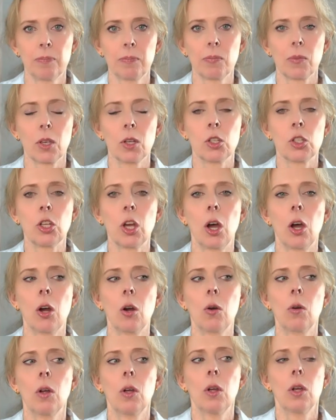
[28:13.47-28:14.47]

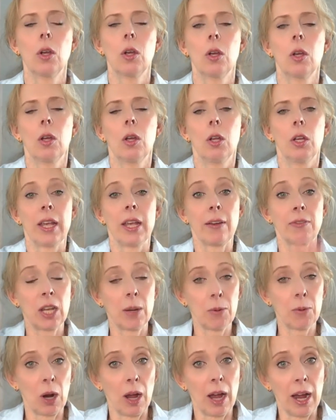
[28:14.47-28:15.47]
So you have to
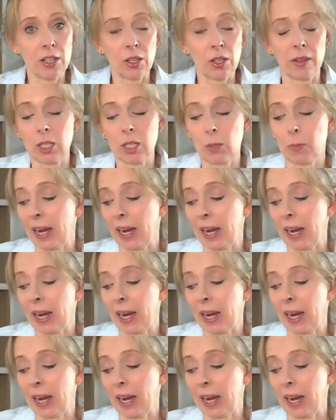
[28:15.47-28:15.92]
keep your eyes on this,